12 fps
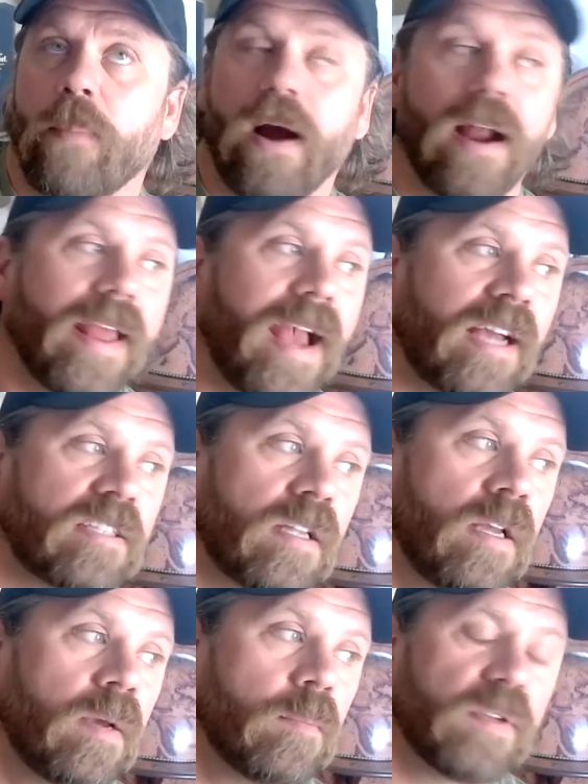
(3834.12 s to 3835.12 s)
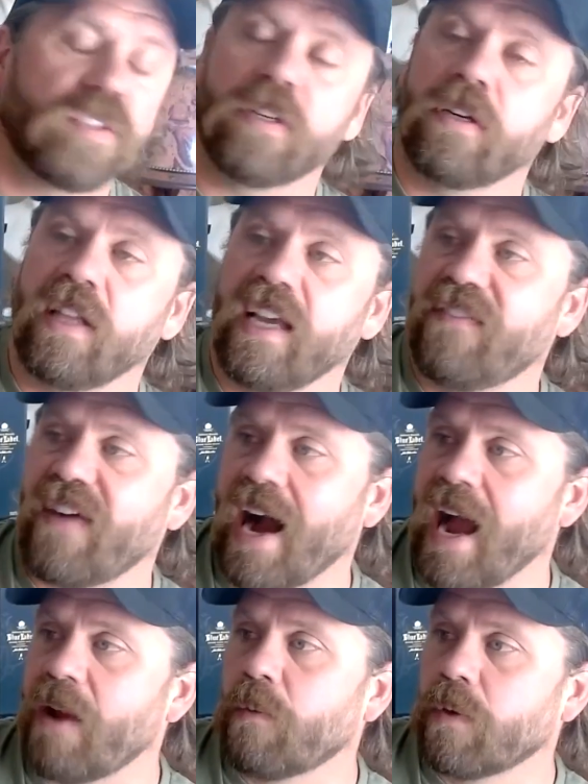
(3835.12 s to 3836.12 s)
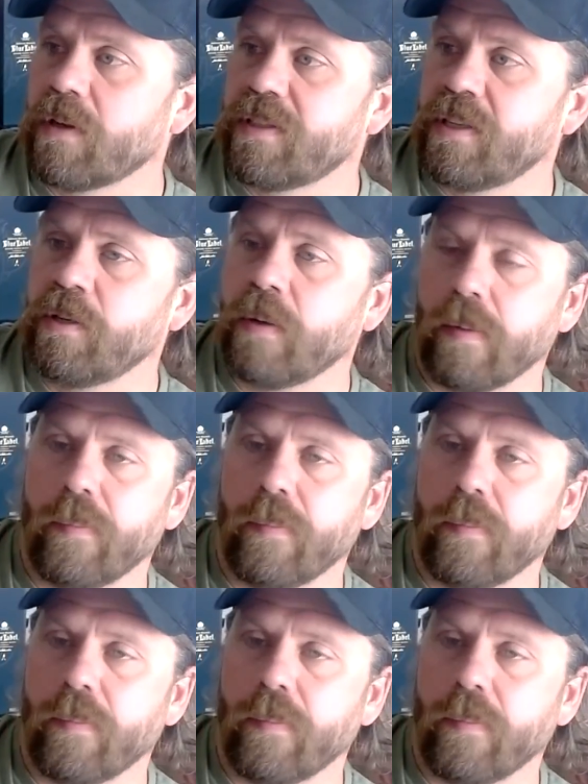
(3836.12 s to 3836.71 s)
a podcast, but certainly if I were to,